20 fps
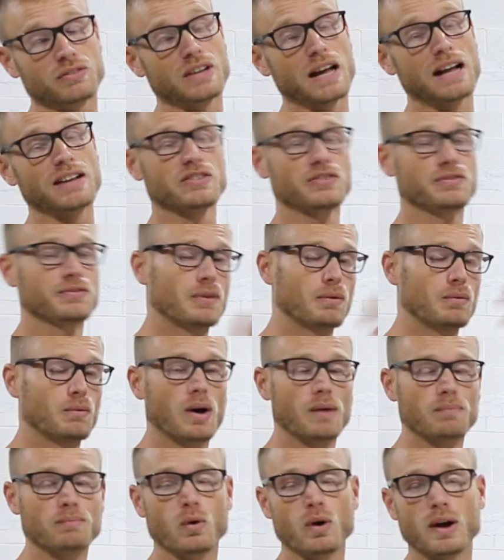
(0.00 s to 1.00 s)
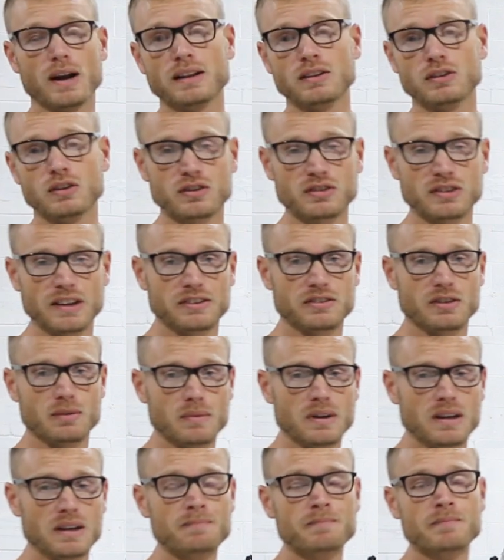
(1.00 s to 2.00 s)
That's from what it looks like to
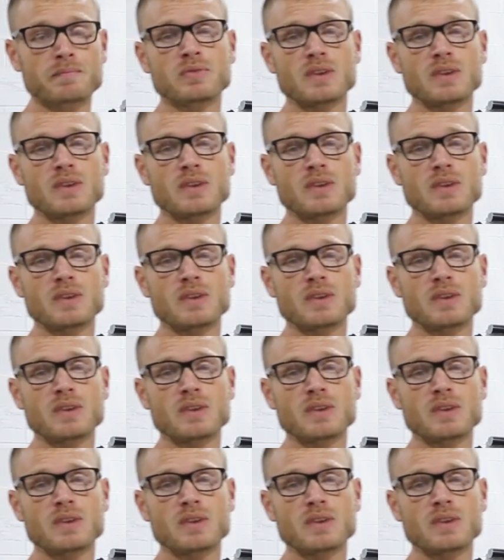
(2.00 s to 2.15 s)
me.